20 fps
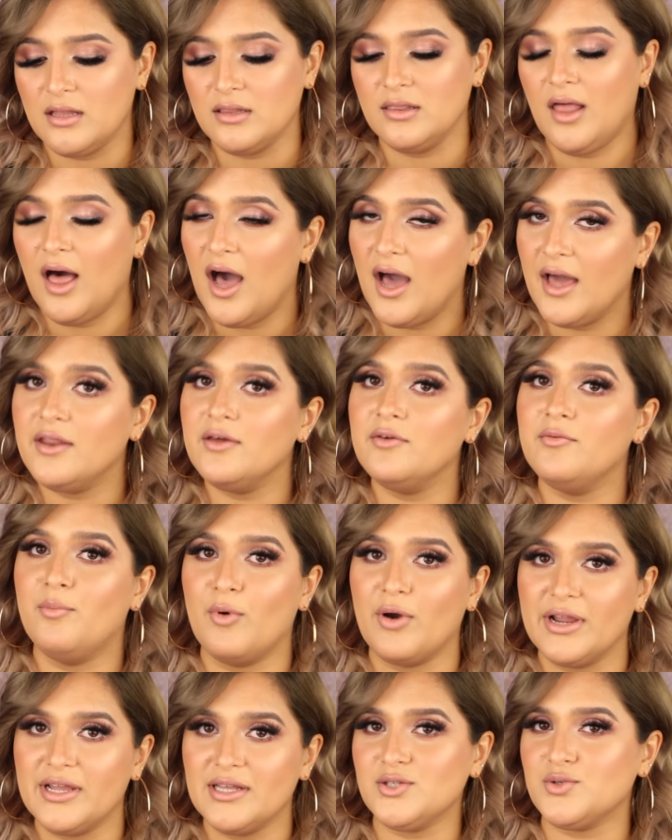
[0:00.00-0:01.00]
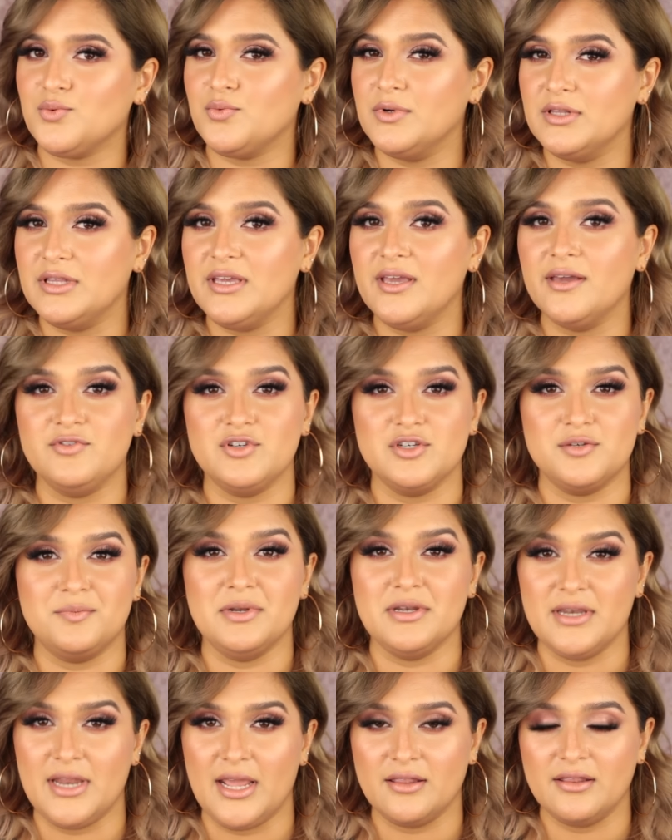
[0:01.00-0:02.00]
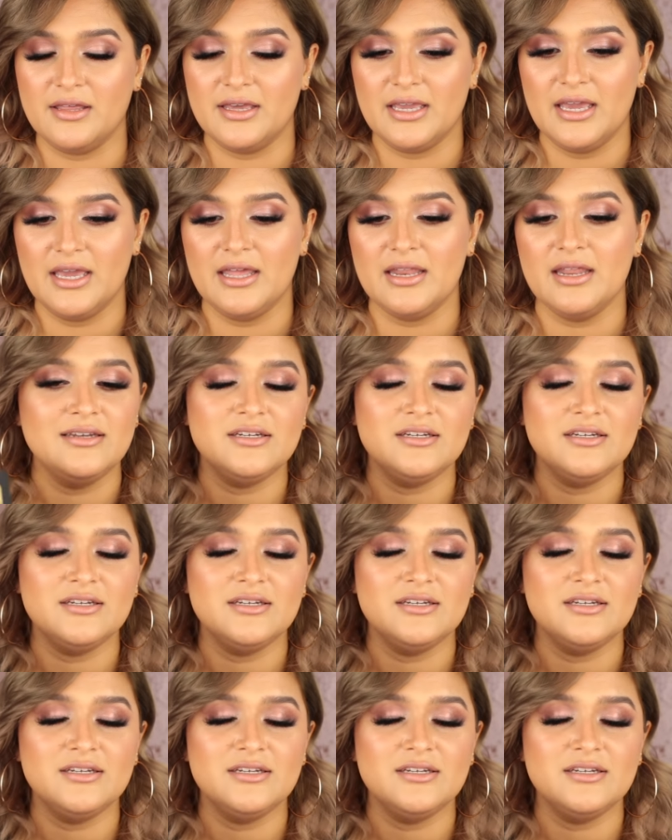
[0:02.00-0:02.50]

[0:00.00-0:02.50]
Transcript: a lot of brands really have just been nailing it.